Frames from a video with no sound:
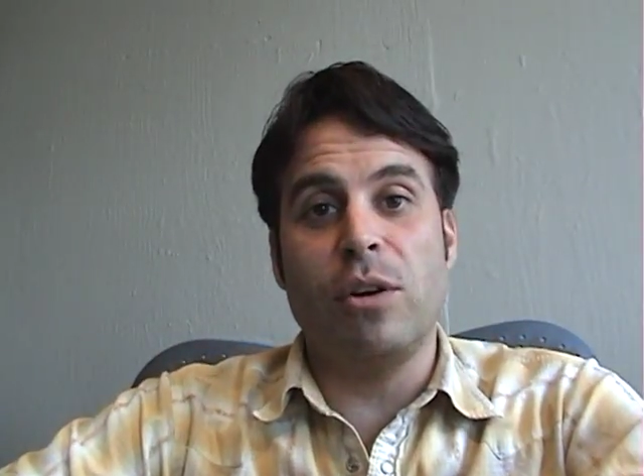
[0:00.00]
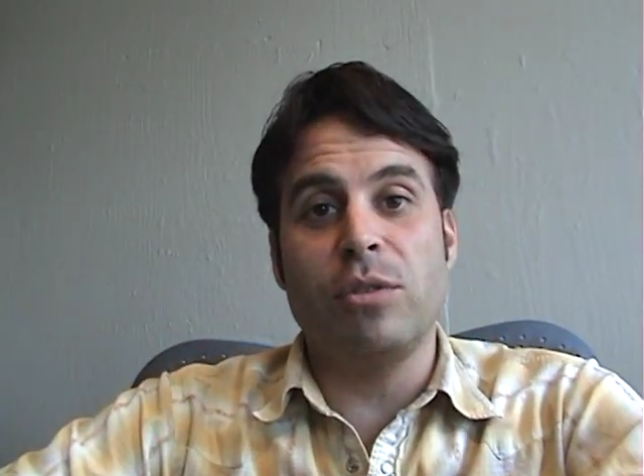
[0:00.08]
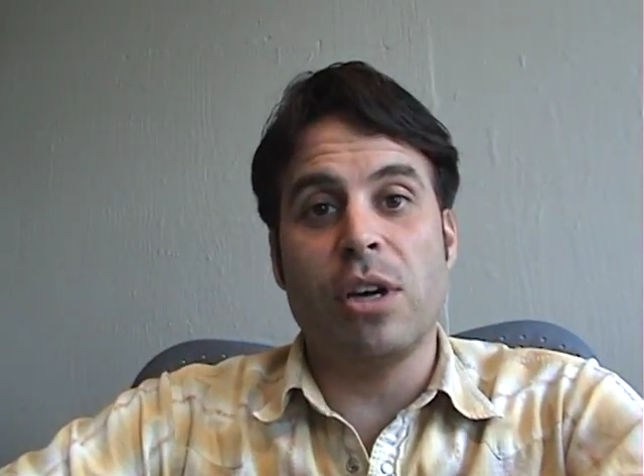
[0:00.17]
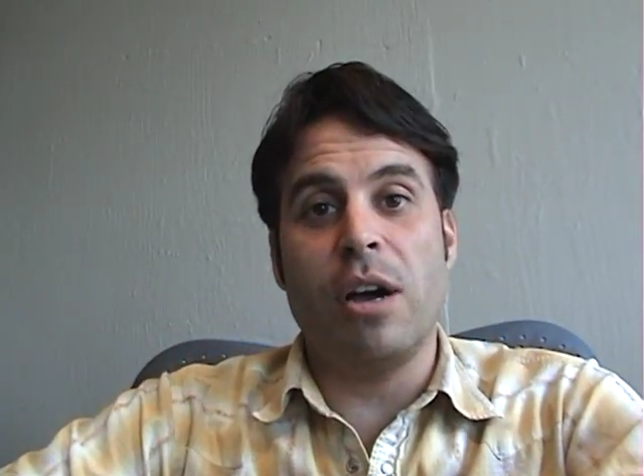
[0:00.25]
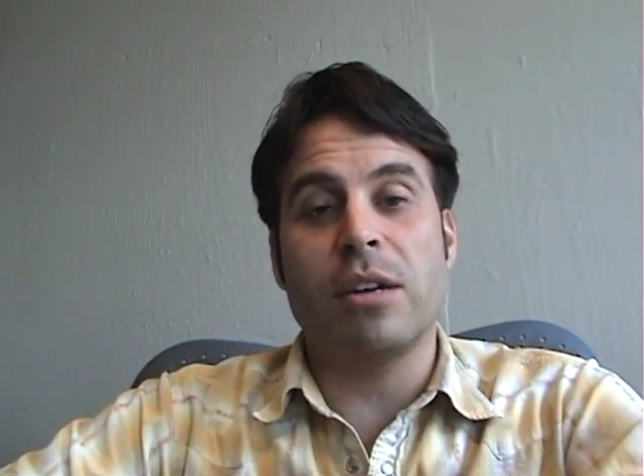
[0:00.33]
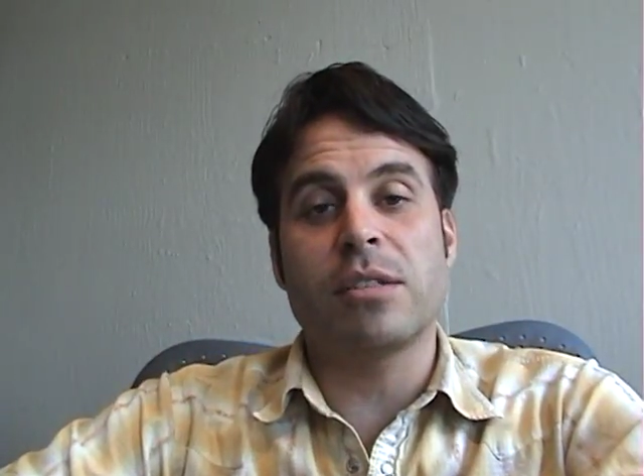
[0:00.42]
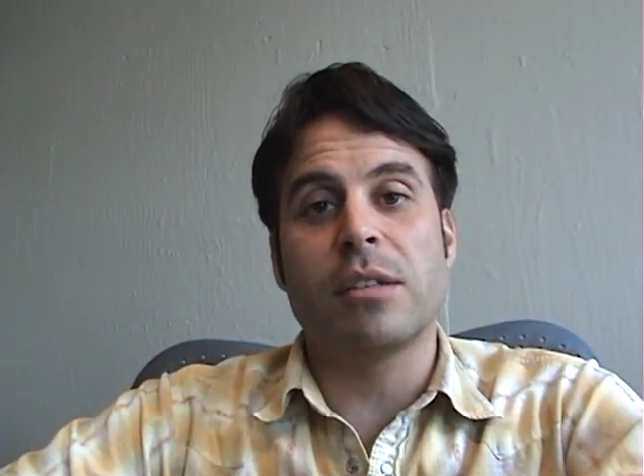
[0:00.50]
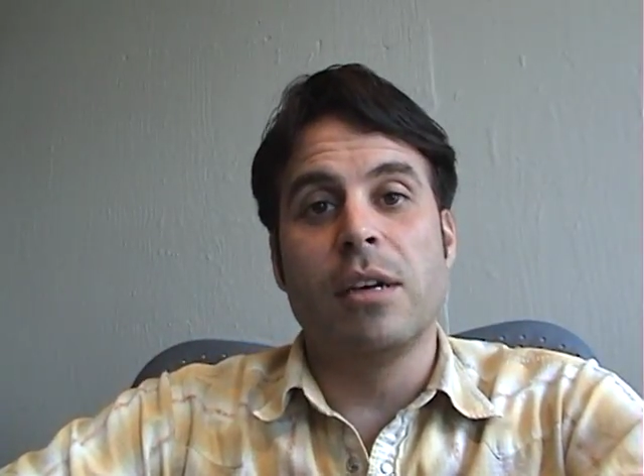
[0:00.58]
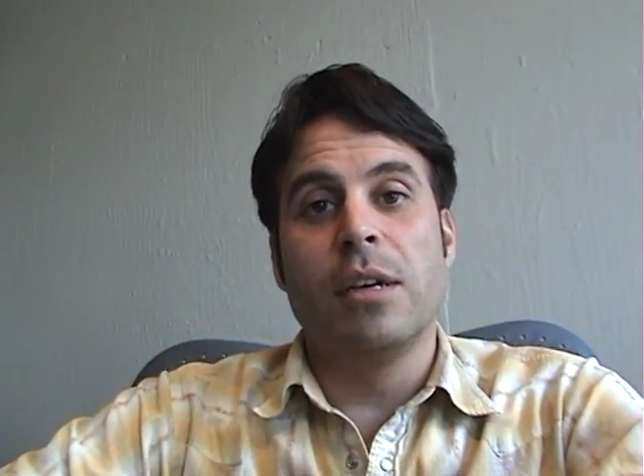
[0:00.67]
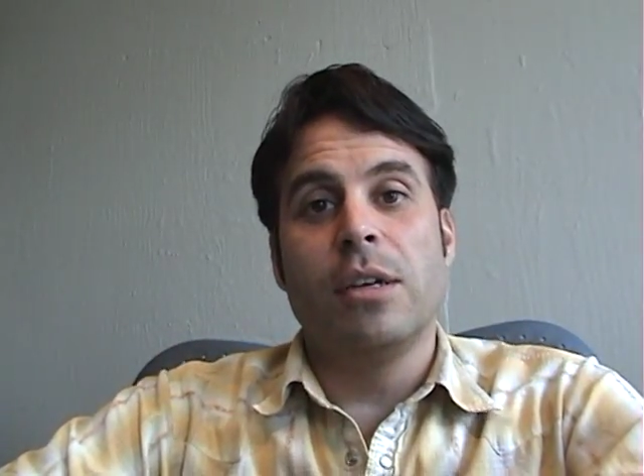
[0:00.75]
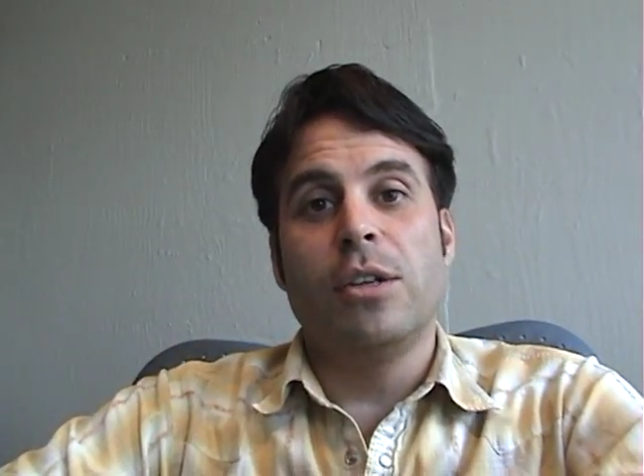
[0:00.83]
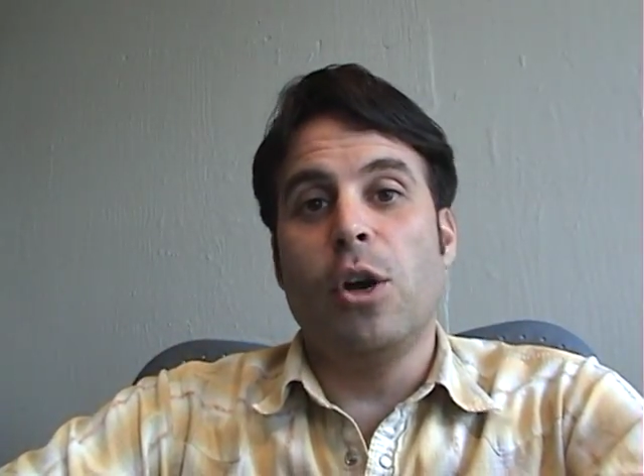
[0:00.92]
no dogs,
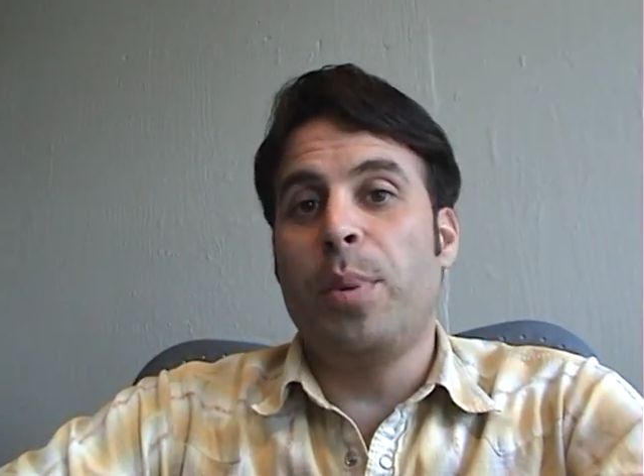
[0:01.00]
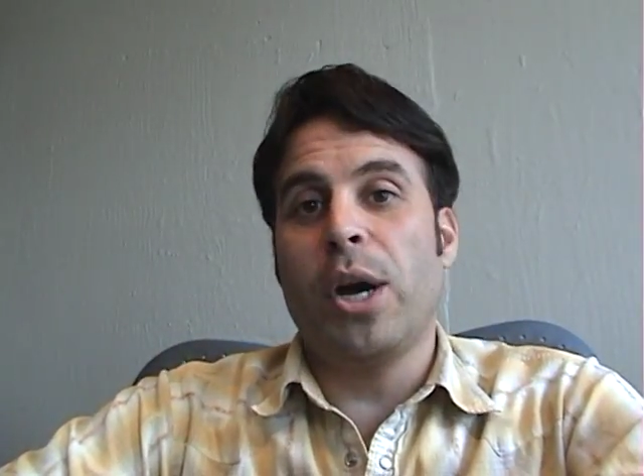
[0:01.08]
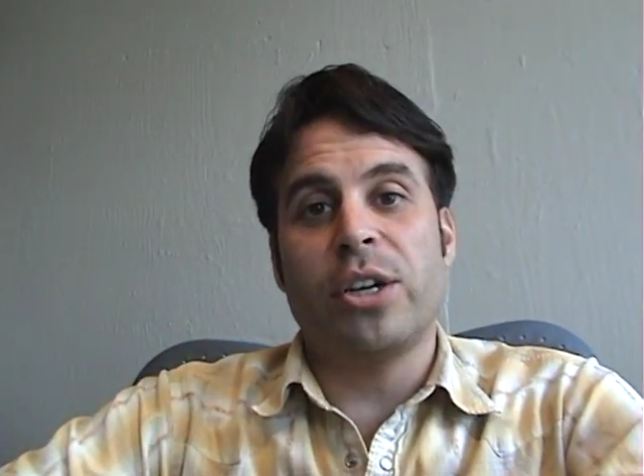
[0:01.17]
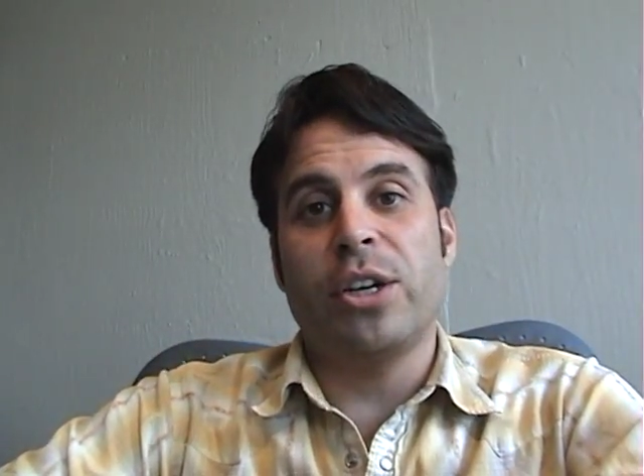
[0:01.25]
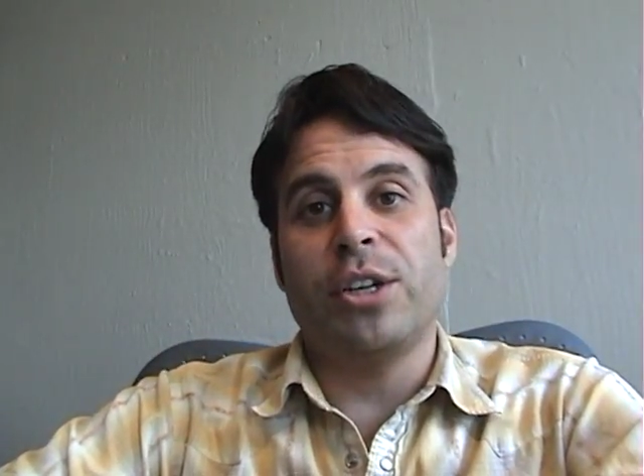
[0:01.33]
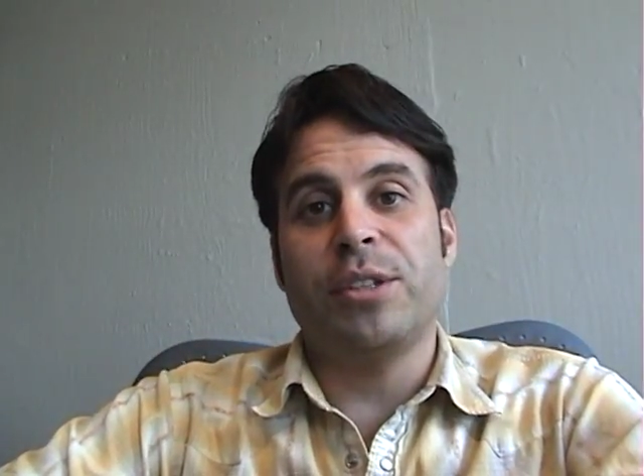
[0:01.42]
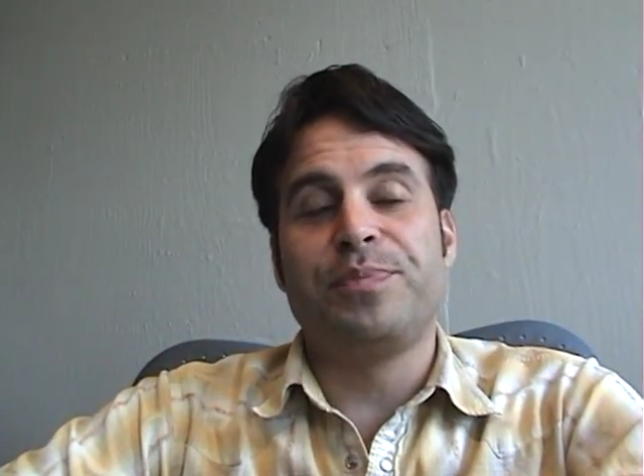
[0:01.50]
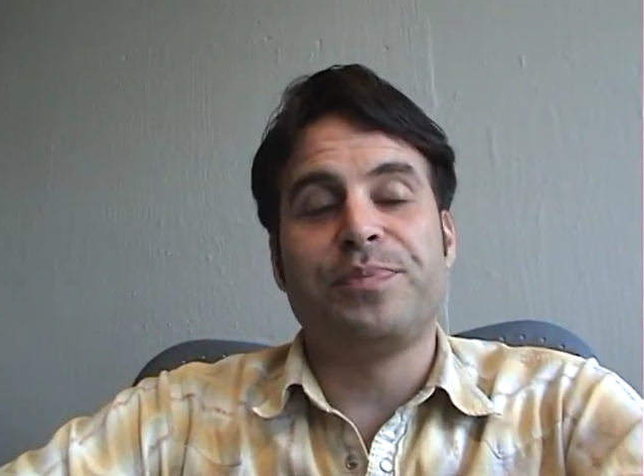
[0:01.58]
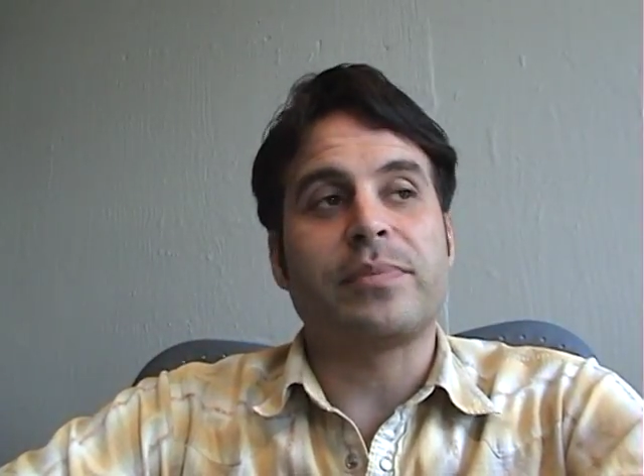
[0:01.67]
no partner.